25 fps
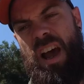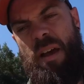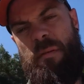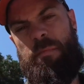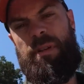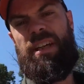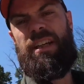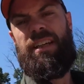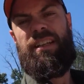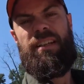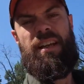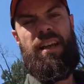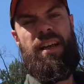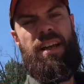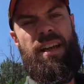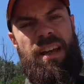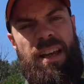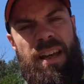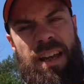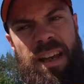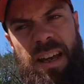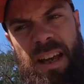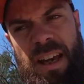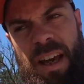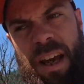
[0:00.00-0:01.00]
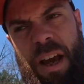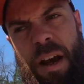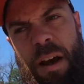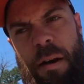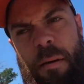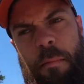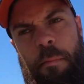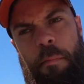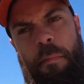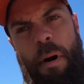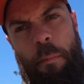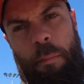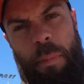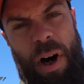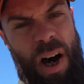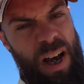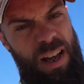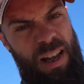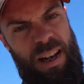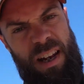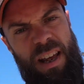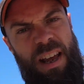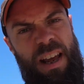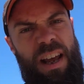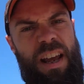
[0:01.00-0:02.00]
I mean, My
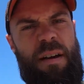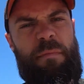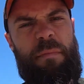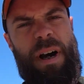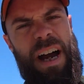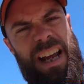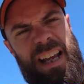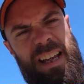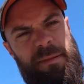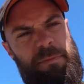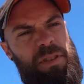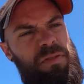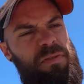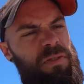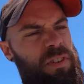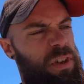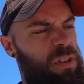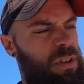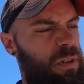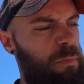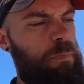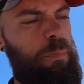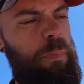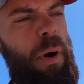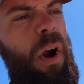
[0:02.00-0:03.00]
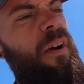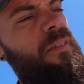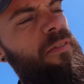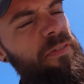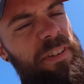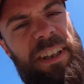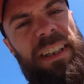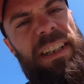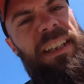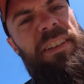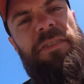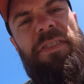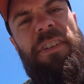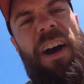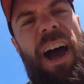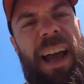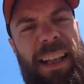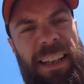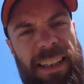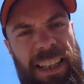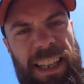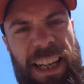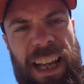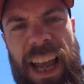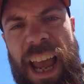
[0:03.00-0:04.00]
butt and my hips feel perfectly
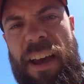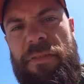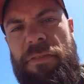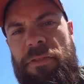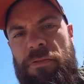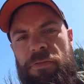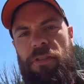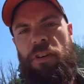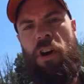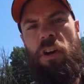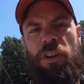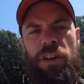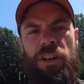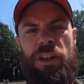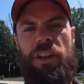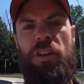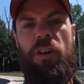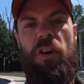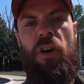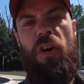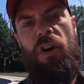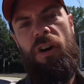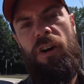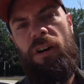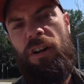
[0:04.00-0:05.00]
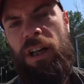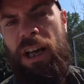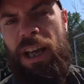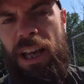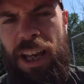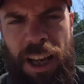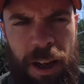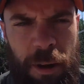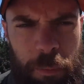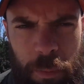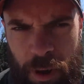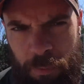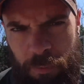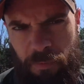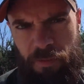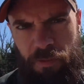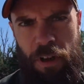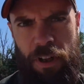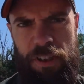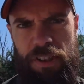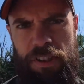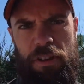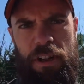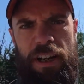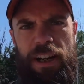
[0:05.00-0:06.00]
fine, like I haven't fallen at all, but I'm
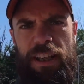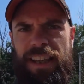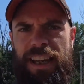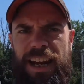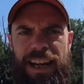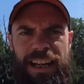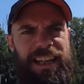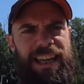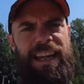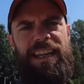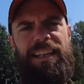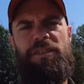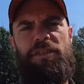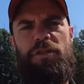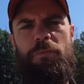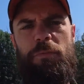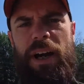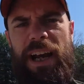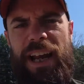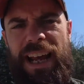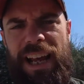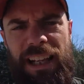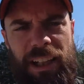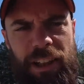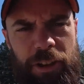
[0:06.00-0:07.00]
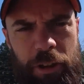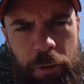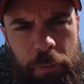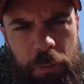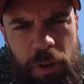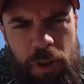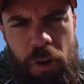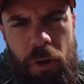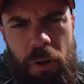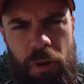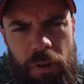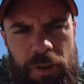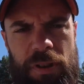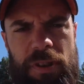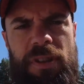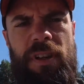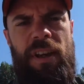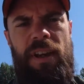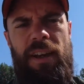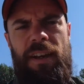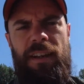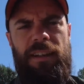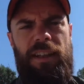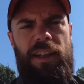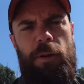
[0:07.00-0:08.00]
frustrated that I can't do my alley-oop soles.
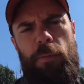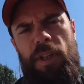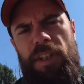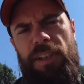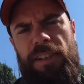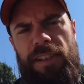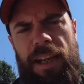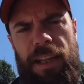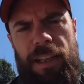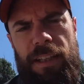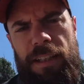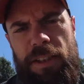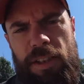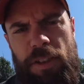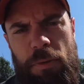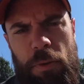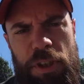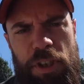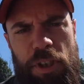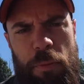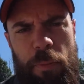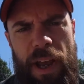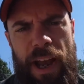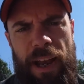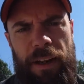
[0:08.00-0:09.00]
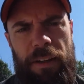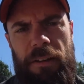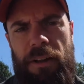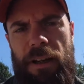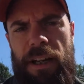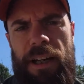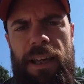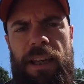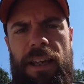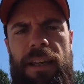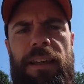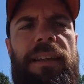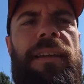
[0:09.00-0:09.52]
Give me a second to switch a battery.